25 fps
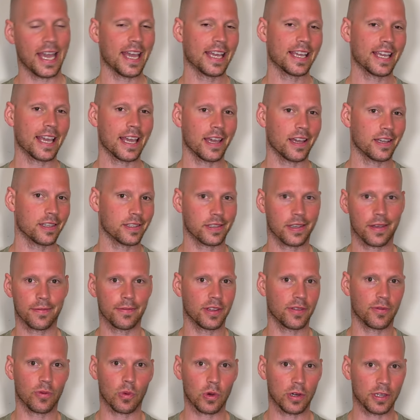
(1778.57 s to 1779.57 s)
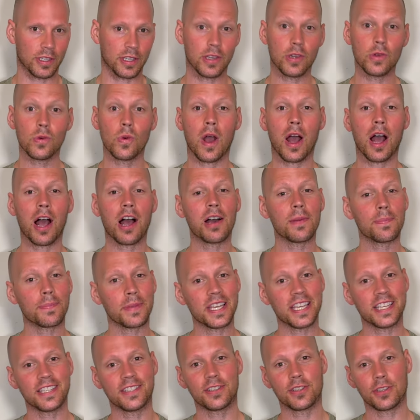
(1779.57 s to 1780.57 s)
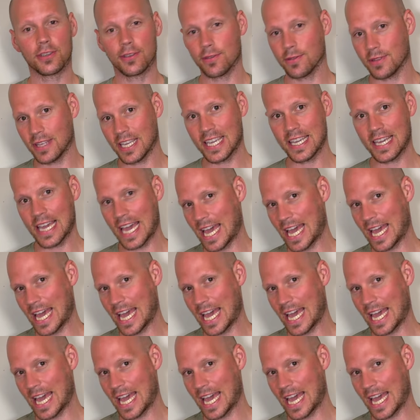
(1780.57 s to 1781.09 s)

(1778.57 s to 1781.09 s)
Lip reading: AKS-74U up into the